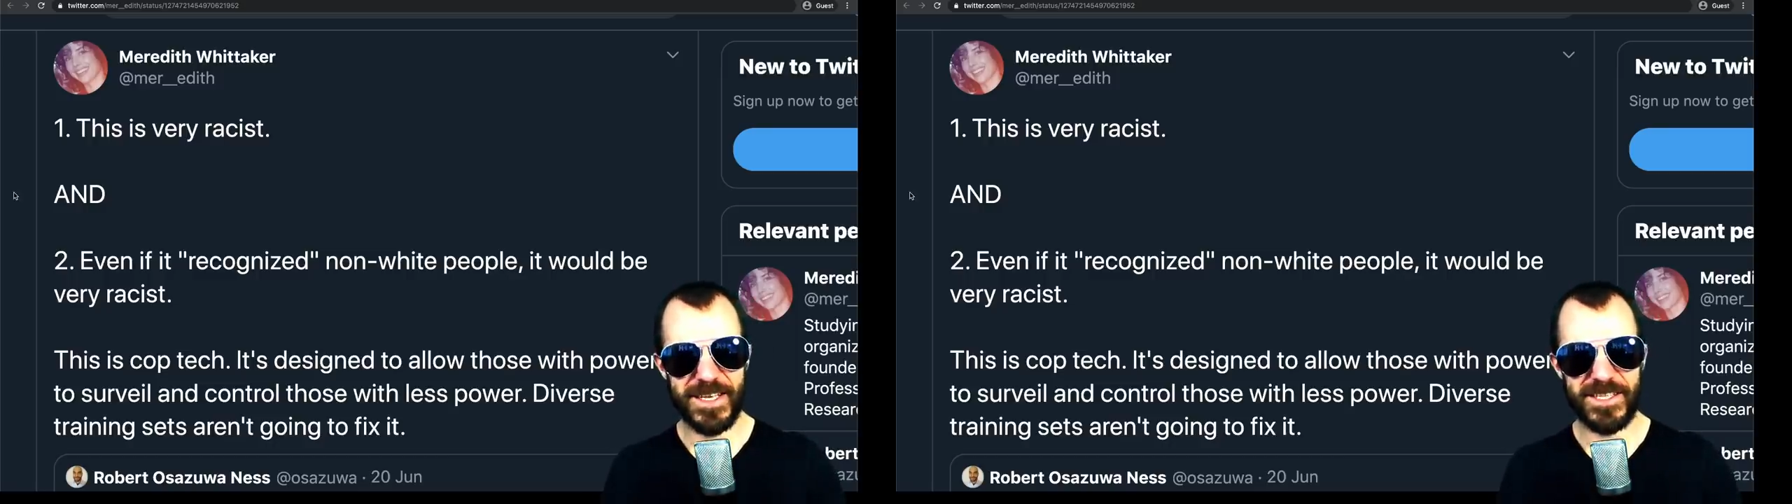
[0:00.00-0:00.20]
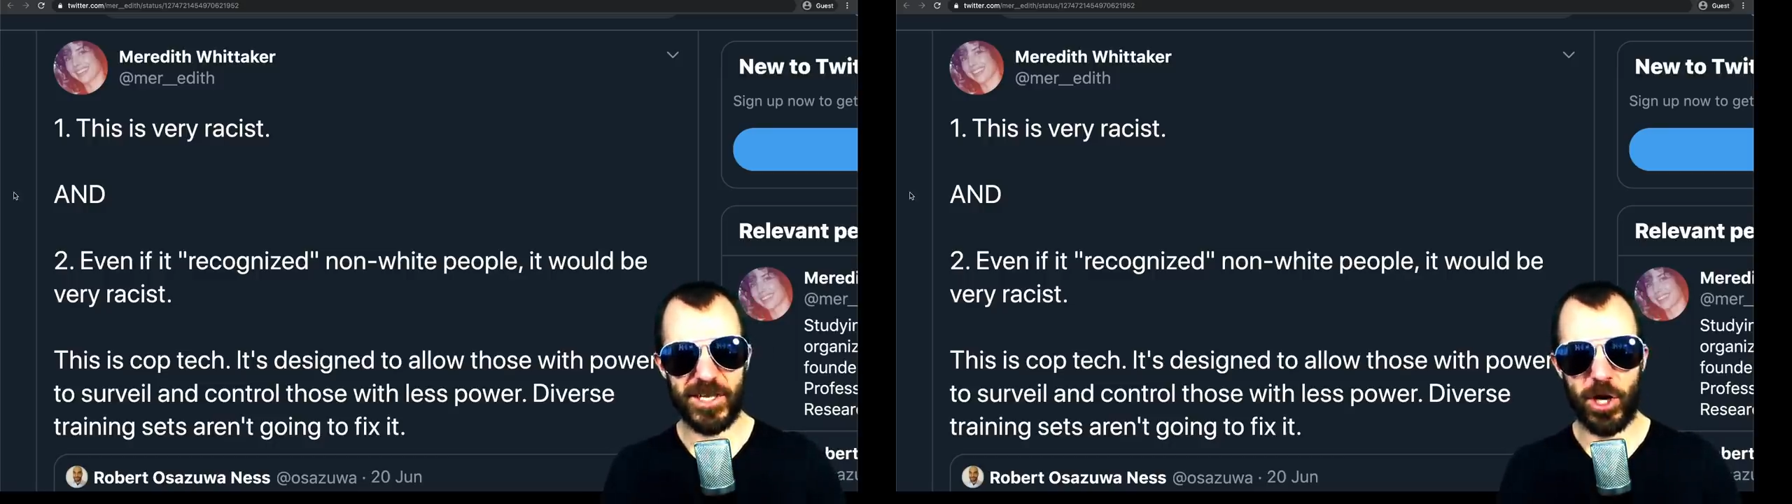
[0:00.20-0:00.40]

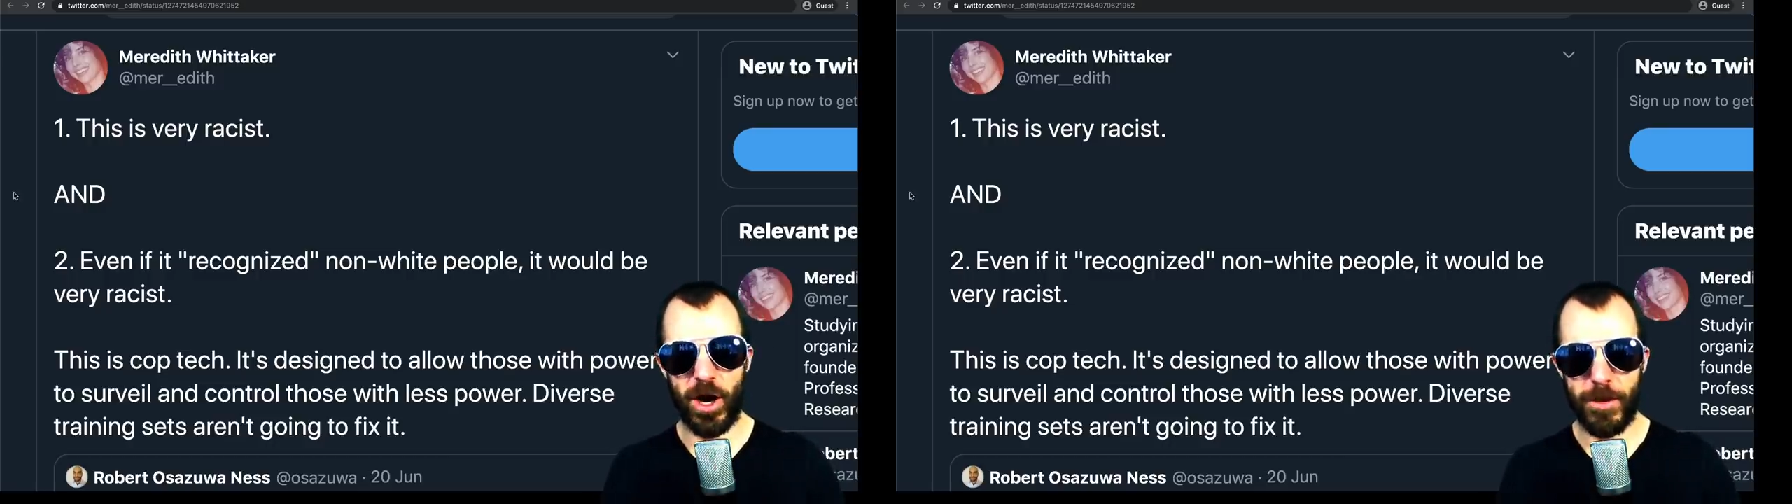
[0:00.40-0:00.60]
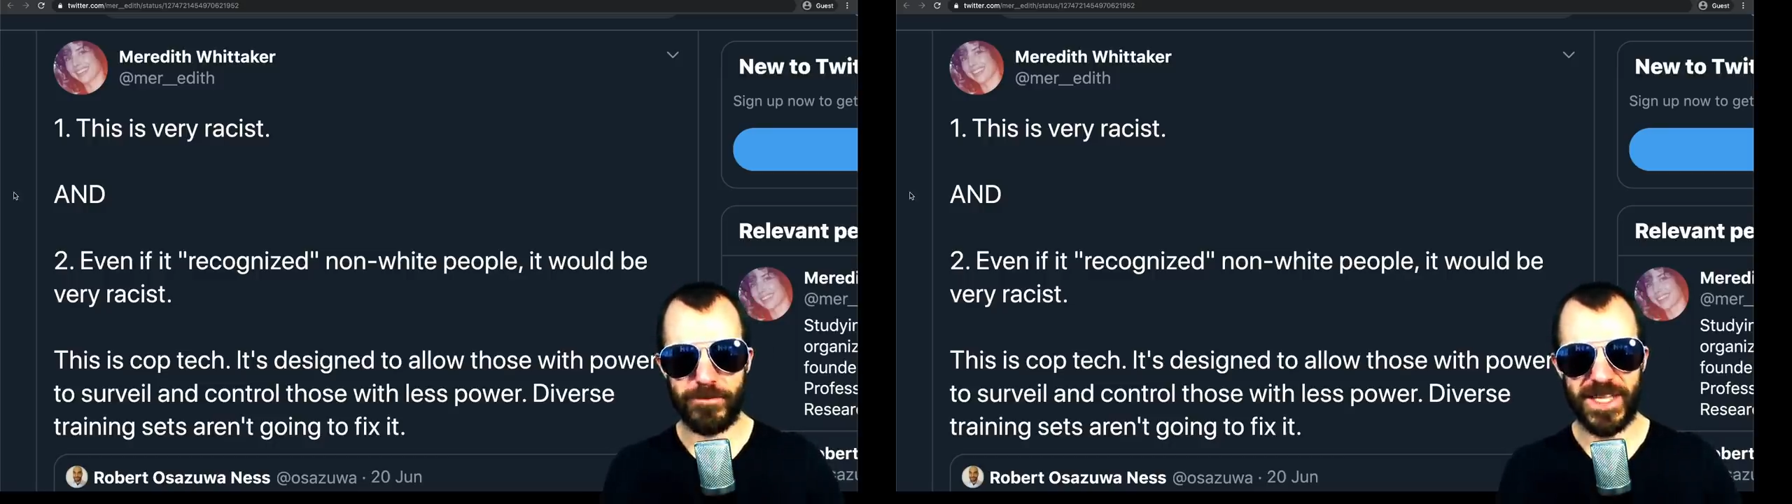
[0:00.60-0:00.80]
is
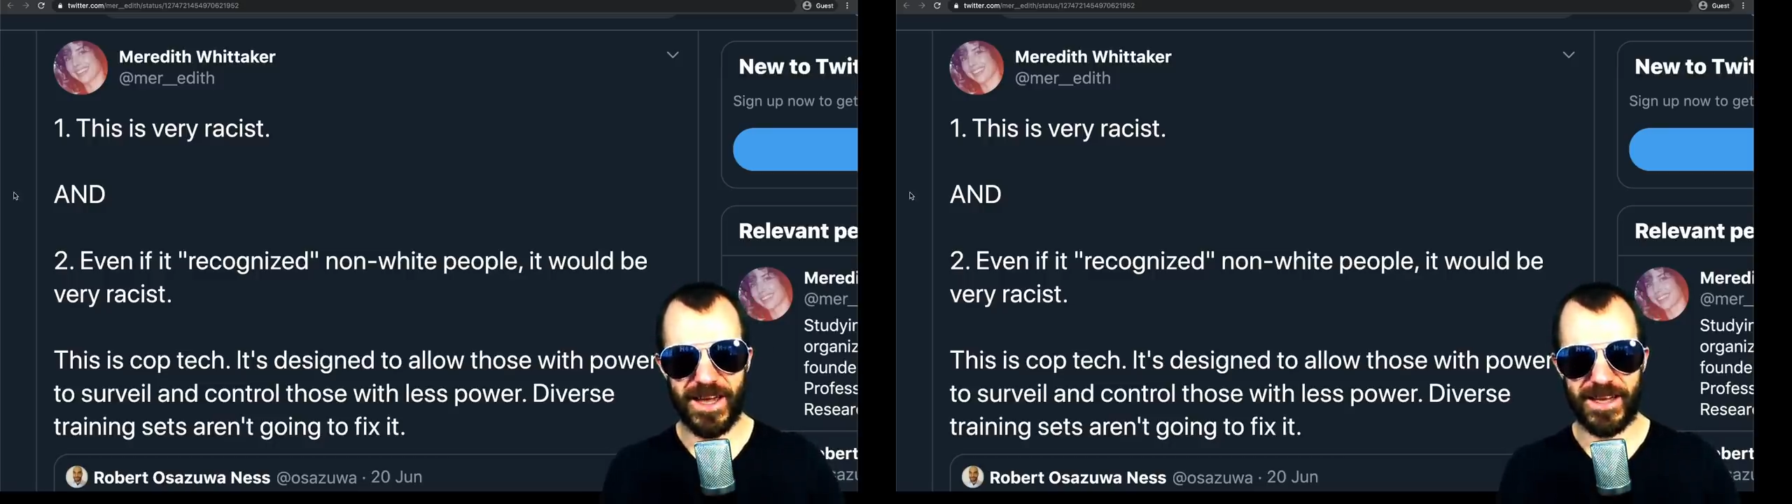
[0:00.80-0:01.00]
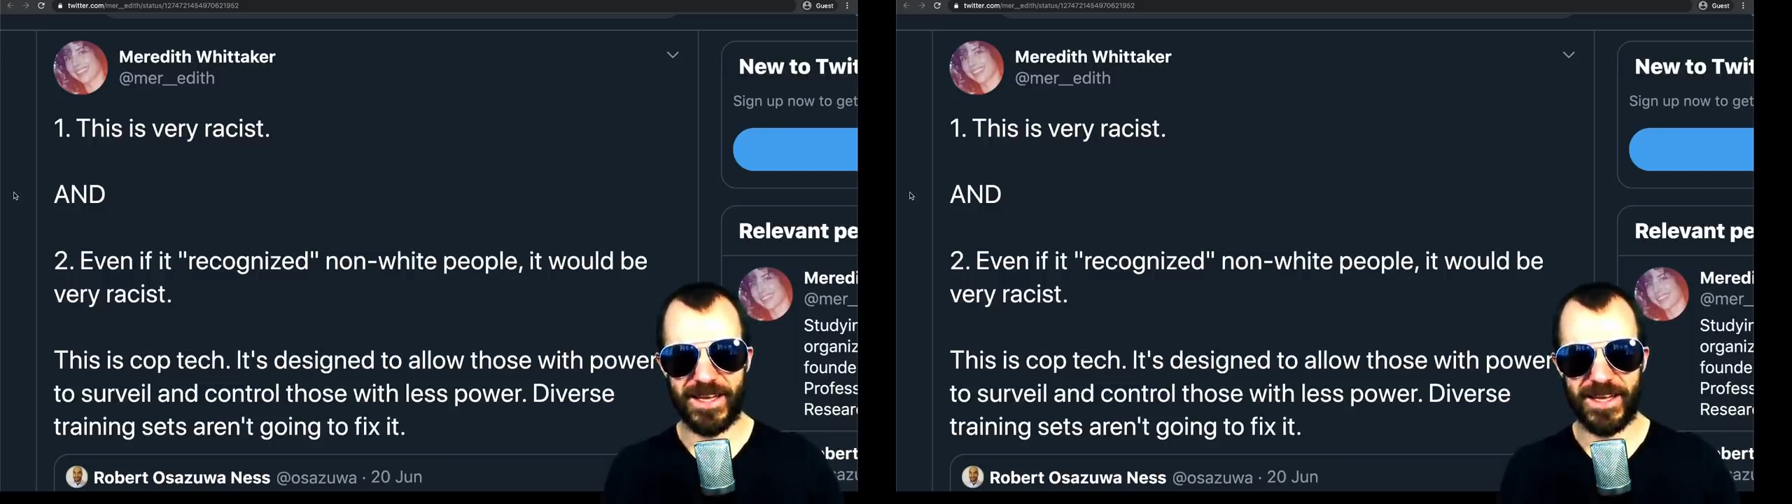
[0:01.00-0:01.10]
cop tech.